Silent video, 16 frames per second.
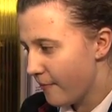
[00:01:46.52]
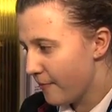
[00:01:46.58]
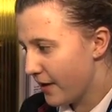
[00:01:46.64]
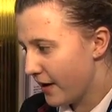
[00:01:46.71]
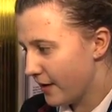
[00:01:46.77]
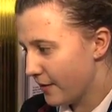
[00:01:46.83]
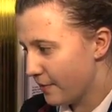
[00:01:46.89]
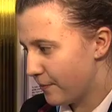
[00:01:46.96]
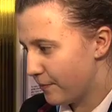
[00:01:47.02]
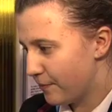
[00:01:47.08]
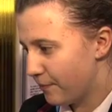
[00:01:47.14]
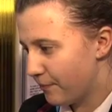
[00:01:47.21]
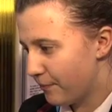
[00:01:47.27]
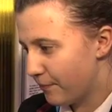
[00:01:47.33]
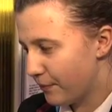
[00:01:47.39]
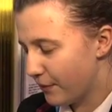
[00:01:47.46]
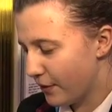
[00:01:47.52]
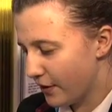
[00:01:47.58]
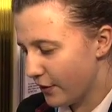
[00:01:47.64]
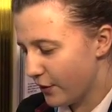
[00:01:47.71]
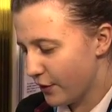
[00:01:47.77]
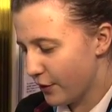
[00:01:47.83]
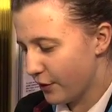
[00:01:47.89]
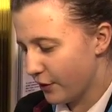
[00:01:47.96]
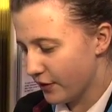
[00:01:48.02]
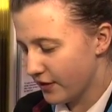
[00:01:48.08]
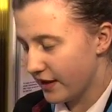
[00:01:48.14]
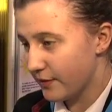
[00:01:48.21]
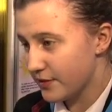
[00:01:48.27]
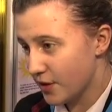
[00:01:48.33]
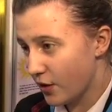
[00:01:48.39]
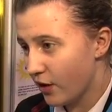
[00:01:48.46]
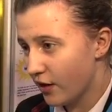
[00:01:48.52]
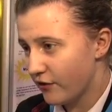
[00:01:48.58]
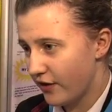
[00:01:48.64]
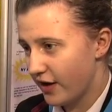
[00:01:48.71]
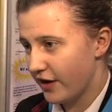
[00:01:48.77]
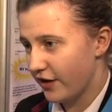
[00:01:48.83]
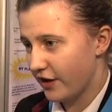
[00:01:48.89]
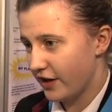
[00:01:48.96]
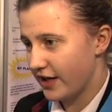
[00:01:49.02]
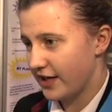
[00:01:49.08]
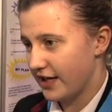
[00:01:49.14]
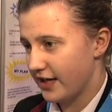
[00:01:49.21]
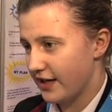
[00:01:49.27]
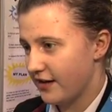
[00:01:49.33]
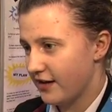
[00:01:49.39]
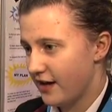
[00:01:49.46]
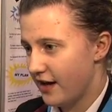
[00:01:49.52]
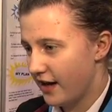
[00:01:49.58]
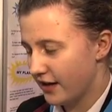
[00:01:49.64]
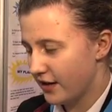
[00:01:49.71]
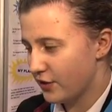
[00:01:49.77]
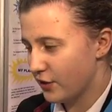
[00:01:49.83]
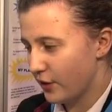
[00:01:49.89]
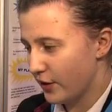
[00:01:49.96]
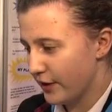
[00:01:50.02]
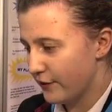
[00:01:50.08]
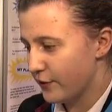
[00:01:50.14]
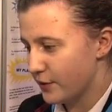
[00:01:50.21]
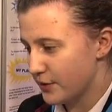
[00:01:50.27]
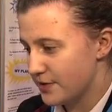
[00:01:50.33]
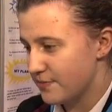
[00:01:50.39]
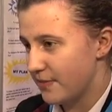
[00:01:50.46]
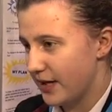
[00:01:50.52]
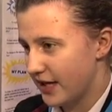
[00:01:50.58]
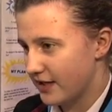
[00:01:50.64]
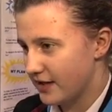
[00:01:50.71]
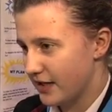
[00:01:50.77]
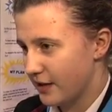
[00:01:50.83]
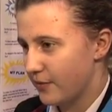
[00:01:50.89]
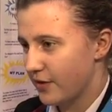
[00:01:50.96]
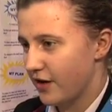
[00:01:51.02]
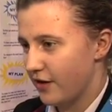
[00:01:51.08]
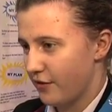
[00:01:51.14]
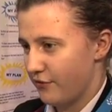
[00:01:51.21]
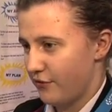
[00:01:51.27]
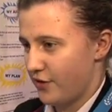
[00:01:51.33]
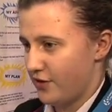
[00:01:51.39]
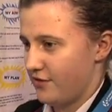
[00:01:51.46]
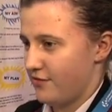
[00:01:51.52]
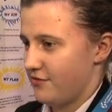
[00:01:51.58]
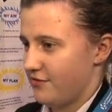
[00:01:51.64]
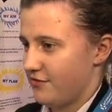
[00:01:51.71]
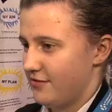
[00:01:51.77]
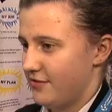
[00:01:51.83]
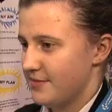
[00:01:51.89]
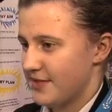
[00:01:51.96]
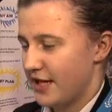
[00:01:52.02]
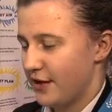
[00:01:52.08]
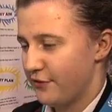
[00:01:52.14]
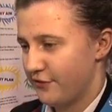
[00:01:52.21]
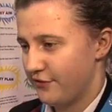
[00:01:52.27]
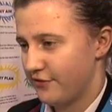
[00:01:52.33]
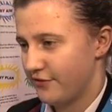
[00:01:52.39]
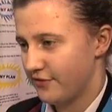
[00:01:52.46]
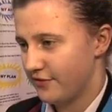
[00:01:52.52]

My brother thought that it was all a very good idea, and he thought if it was made, he would love one himself.